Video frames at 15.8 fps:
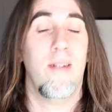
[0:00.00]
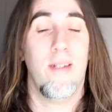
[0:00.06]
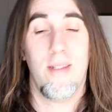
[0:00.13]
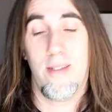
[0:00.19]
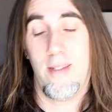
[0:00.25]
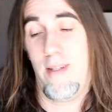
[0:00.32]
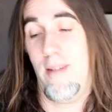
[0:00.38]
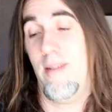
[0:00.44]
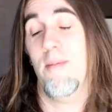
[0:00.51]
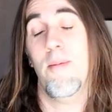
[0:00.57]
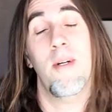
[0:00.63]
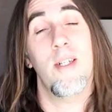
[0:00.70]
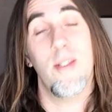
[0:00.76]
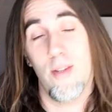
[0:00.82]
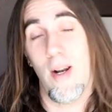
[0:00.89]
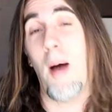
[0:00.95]
And I said, I'm
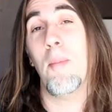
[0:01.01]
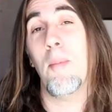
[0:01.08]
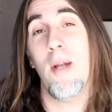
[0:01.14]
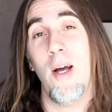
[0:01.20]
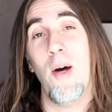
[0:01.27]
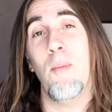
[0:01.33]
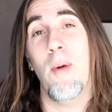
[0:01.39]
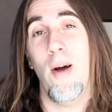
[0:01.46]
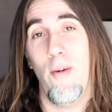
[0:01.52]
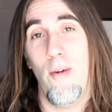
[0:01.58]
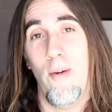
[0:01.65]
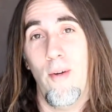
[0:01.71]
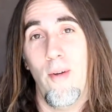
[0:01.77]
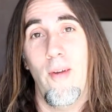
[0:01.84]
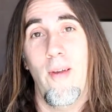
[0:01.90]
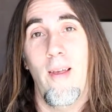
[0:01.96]
going to drop an elbow.
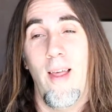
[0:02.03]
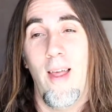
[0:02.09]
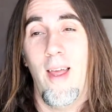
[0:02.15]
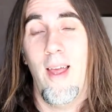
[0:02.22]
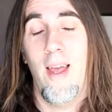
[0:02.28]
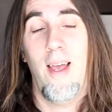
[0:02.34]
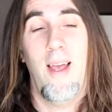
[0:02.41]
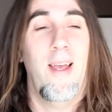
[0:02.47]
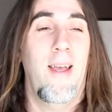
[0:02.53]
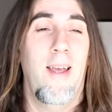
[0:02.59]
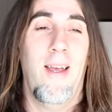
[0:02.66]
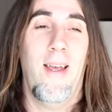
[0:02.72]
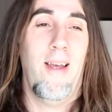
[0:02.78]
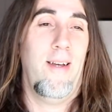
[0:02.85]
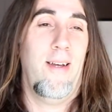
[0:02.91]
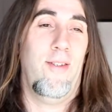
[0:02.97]

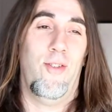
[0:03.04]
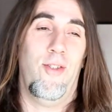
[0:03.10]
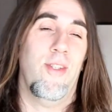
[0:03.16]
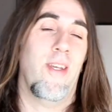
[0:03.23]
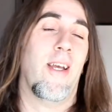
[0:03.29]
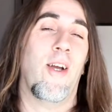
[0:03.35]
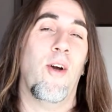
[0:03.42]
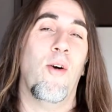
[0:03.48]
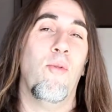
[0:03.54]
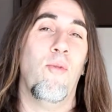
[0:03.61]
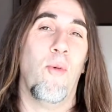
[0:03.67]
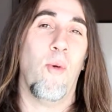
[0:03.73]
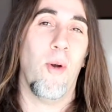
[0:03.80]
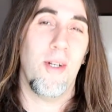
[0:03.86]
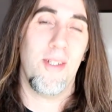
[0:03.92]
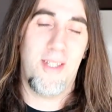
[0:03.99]
She's like, go
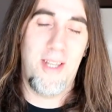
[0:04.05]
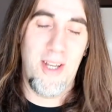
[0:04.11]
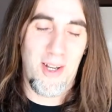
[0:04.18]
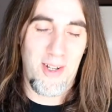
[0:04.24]
for it.